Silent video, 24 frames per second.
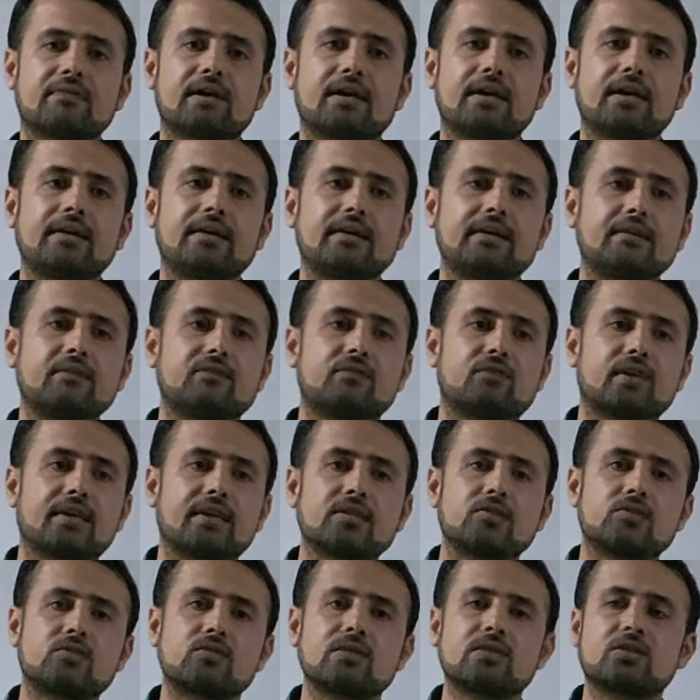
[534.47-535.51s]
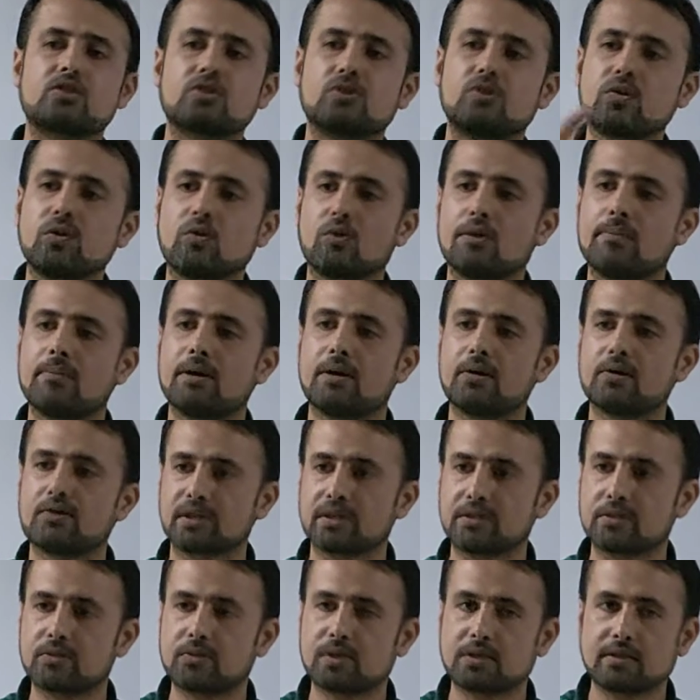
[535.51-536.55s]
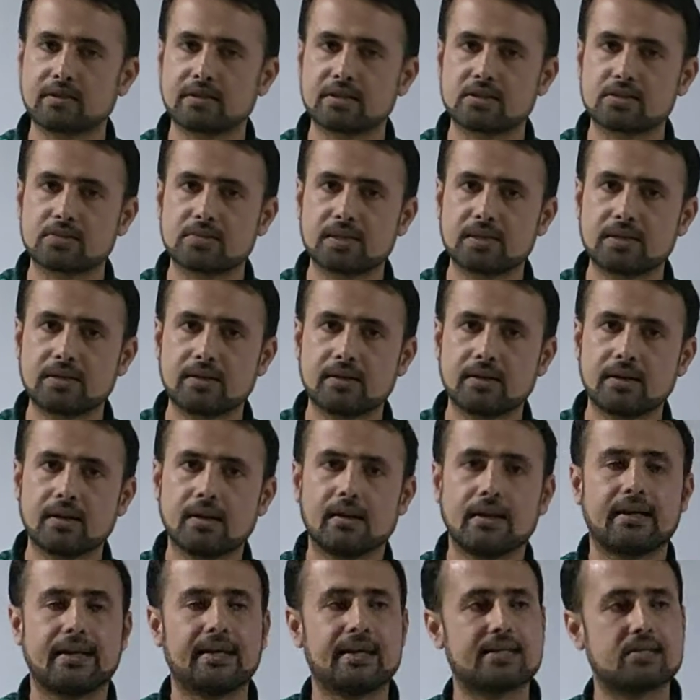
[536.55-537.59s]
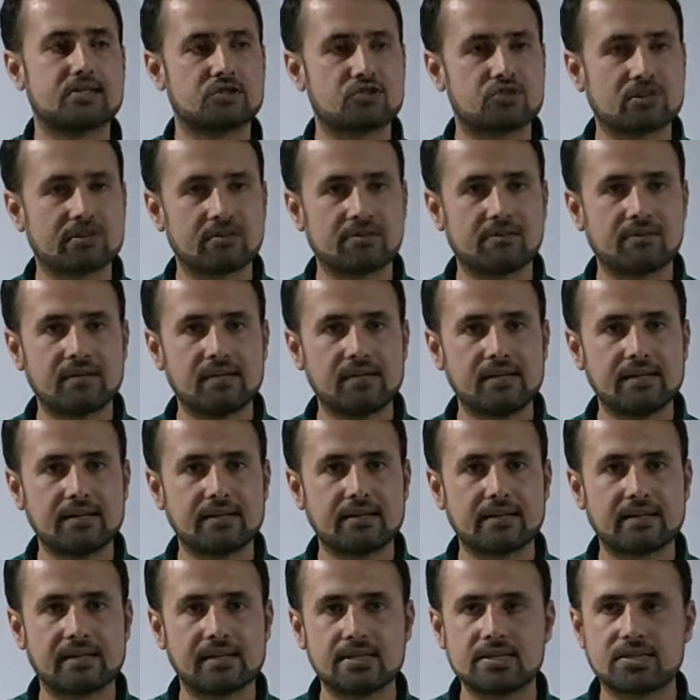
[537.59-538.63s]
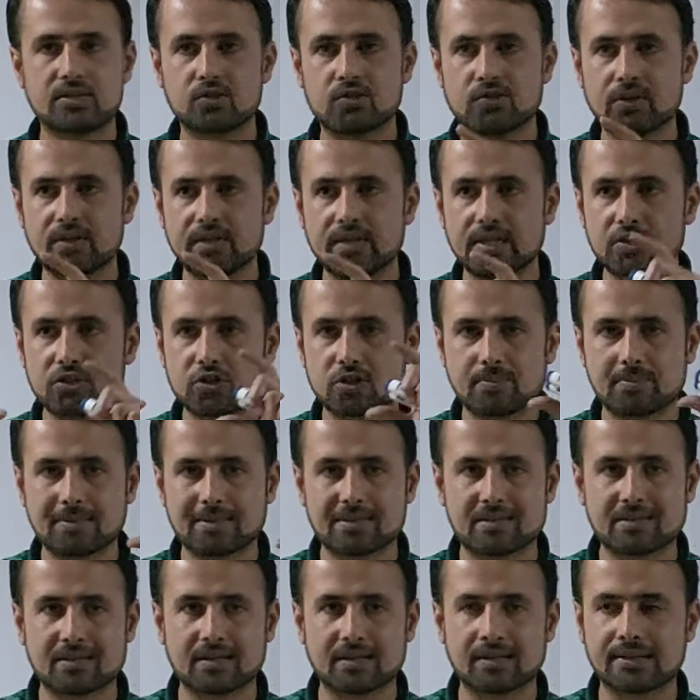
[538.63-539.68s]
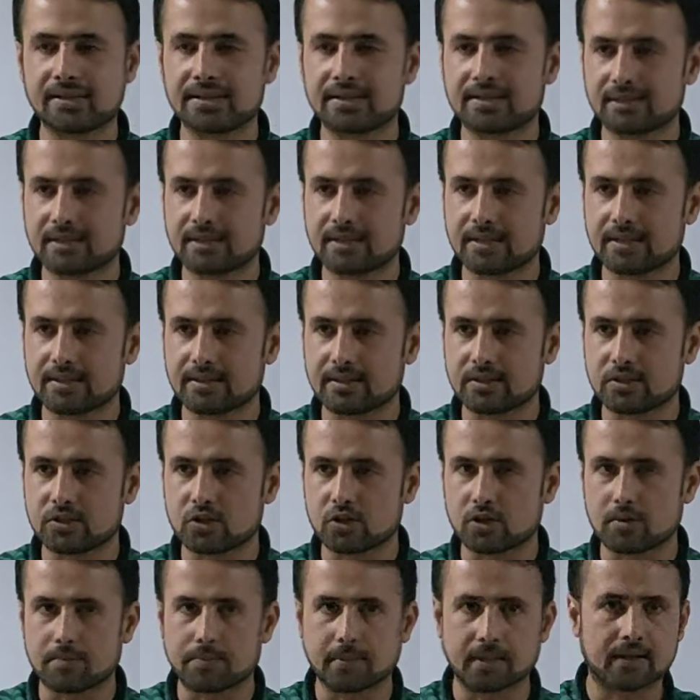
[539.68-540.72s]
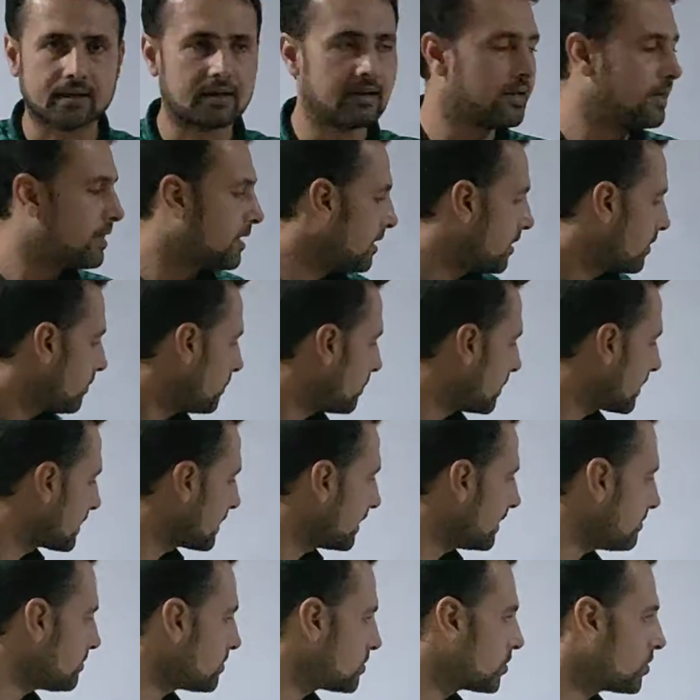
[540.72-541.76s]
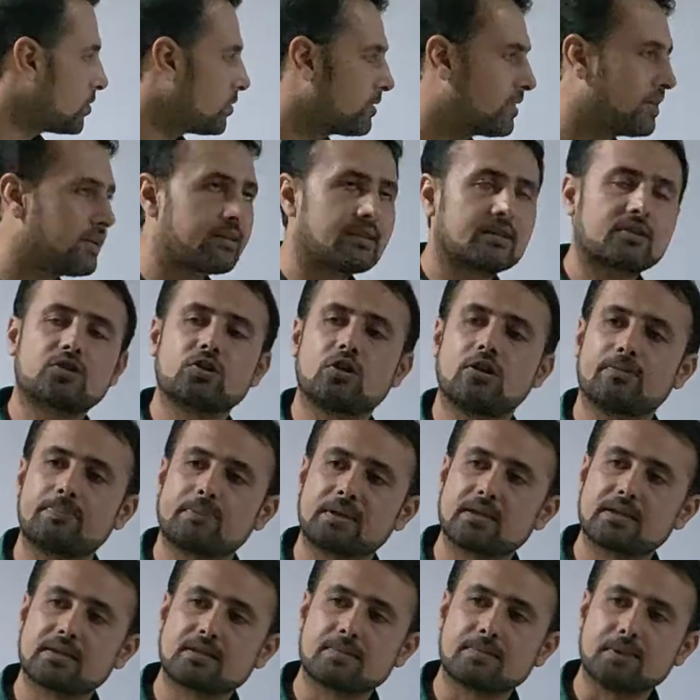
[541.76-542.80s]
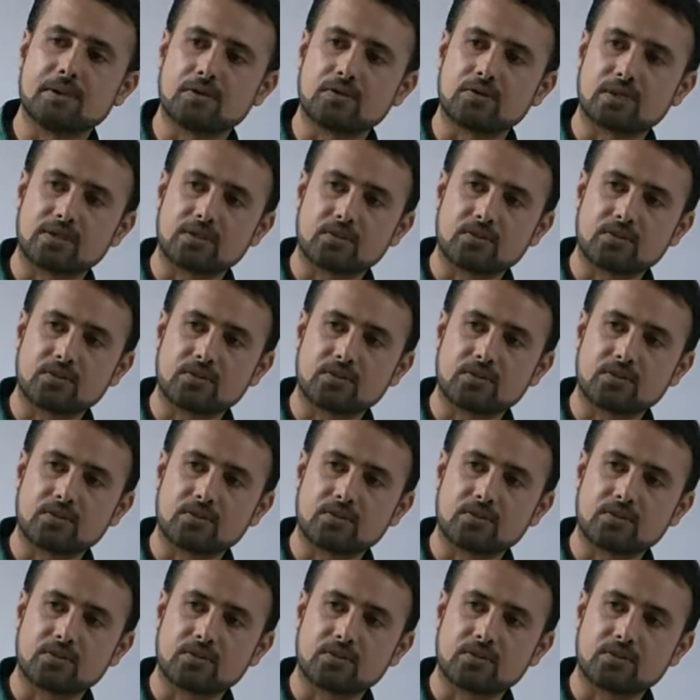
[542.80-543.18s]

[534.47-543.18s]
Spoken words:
of writing things which you know about advertisement as general details, you need to be targeted on the topic. We came to know that the topic is about